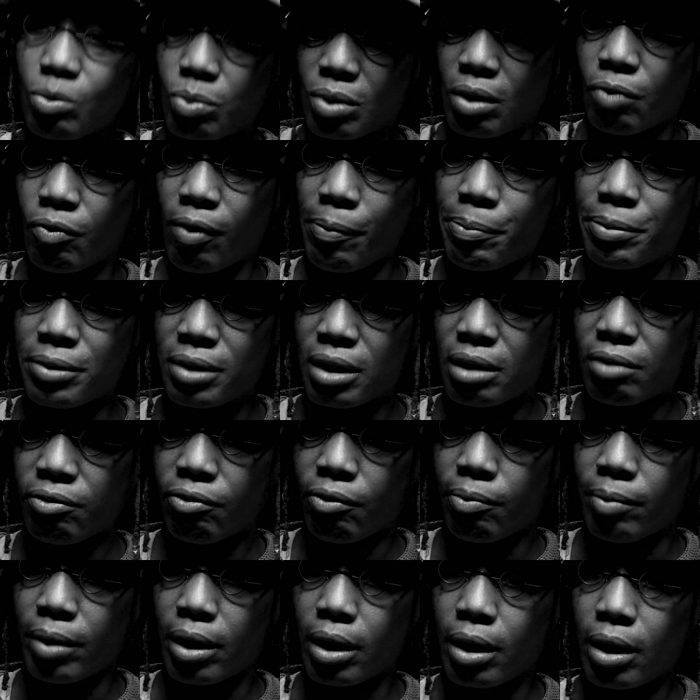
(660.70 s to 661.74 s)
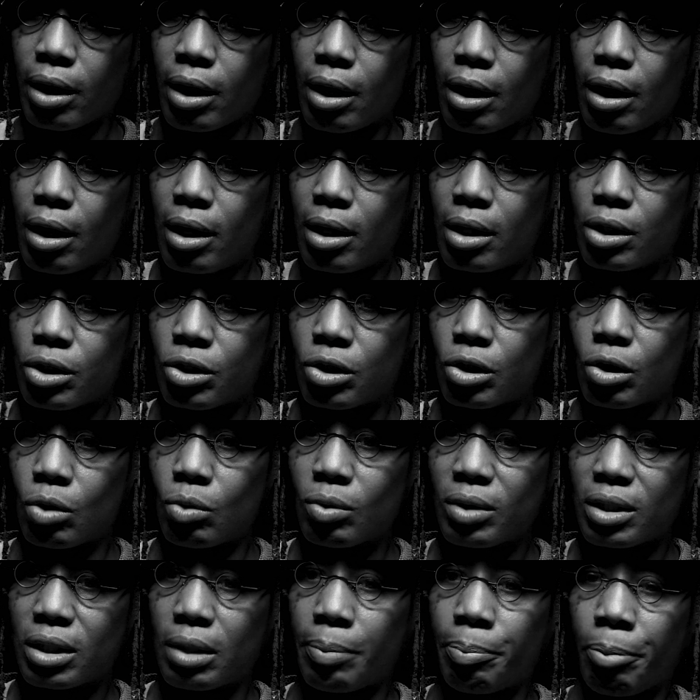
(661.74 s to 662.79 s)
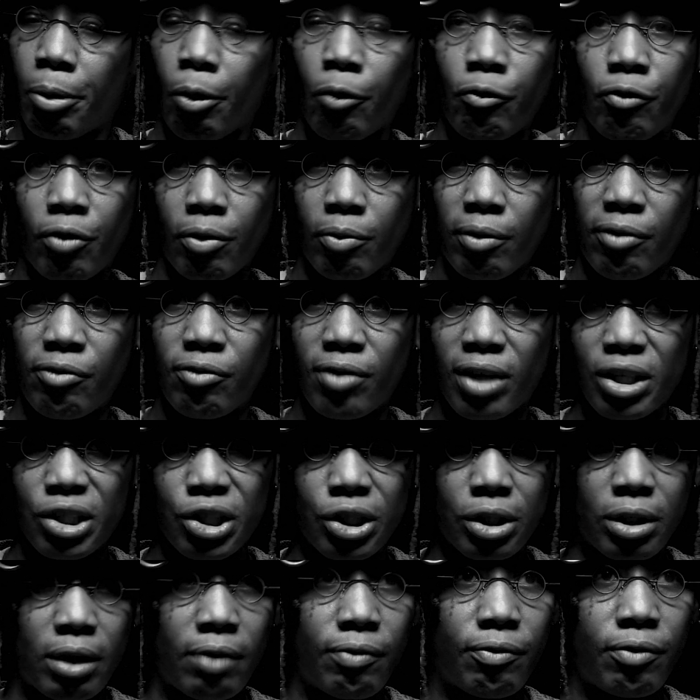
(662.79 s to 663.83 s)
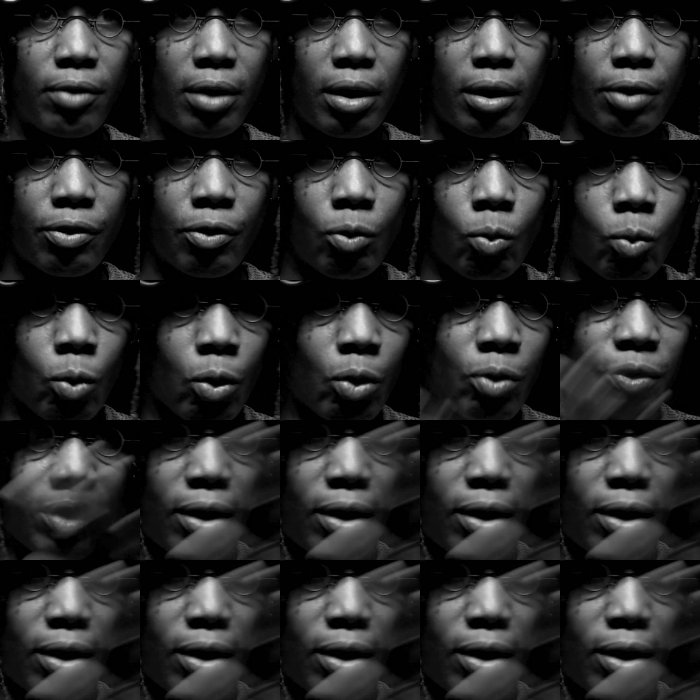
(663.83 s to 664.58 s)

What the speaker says: what it represents for me. Soul is the perfect reflection of the world